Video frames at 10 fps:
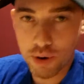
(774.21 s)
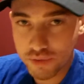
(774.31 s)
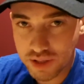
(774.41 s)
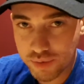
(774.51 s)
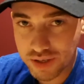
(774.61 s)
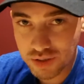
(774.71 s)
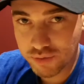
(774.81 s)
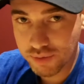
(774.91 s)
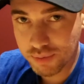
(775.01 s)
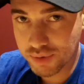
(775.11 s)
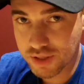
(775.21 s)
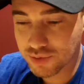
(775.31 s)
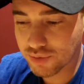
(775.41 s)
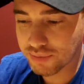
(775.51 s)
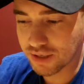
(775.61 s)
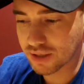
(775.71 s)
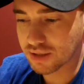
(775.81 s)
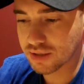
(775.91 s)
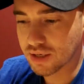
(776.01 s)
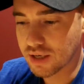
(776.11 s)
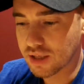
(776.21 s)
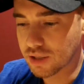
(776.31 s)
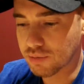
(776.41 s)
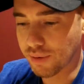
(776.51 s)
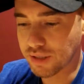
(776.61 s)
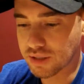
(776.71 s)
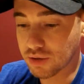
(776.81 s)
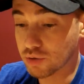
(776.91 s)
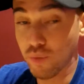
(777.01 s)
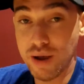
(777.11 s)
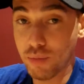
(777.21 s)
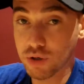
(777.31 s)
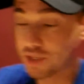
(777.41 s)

perfectly when I start filming with this one, because there's way more